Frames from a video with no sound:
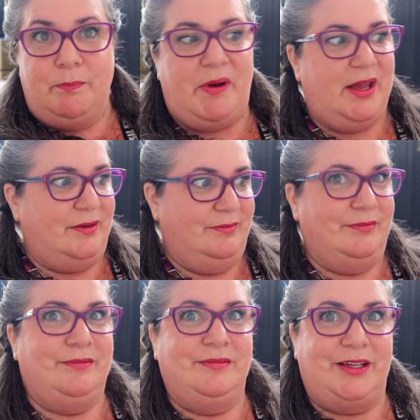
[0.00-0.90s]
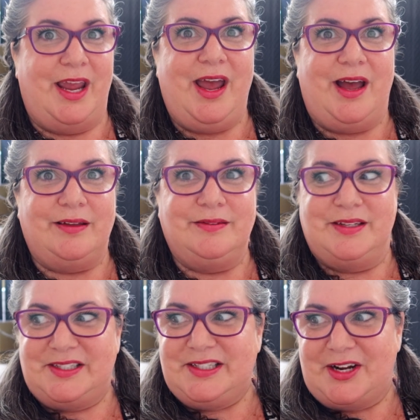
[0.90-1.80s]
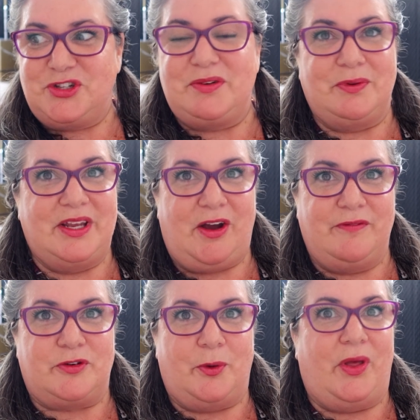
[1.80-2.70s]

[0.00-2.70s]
but yeah, this is actually really comfortable.